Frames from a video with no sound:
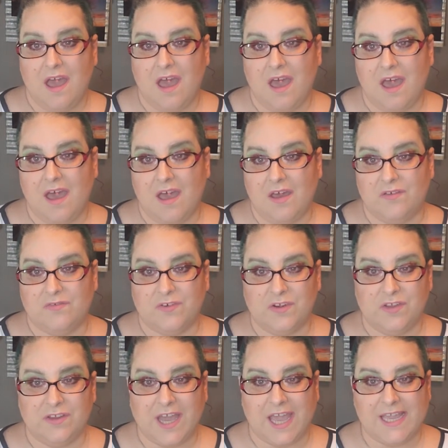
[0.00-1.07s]
uh, for
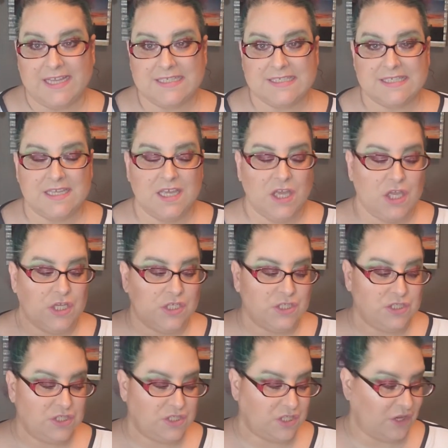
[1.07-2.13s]
you guys.
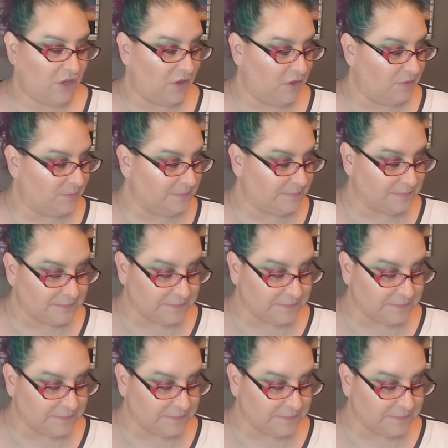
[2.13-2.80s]
So